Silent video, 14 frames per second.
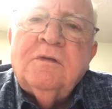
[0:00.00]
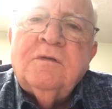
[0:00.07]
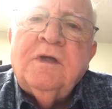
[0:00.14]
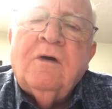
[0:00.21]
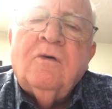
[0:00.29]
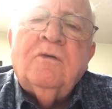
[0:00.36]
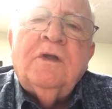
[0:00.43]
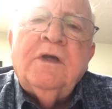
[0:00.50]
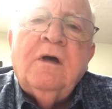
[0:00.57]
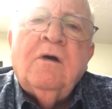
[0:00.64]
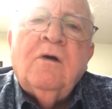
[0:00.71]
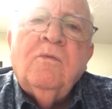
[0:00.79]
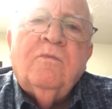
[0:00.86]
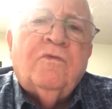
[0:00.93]
the only
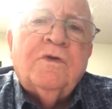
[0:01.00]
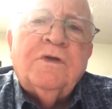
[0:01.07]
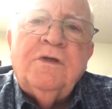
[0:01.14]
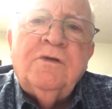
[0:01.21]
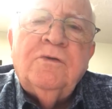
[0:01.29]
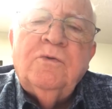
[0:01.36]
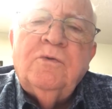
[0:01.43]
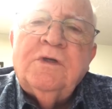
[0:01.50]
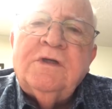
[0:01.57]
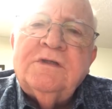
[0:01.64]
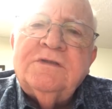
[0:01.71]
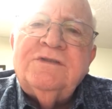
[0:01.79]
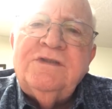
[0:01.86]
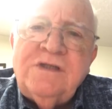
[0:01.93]
hope for you
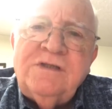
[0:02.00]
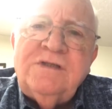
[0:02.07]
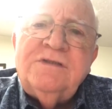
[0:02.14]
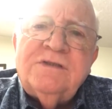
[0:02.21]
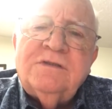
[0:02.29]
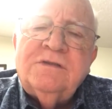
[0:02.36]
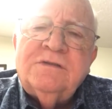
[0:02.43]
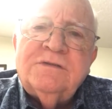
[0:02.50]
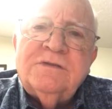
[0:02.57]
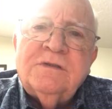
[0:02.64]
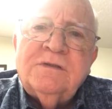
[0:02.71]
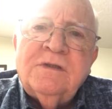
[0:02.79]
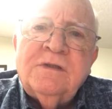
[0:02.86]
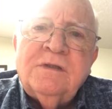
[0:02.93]
is Jesus."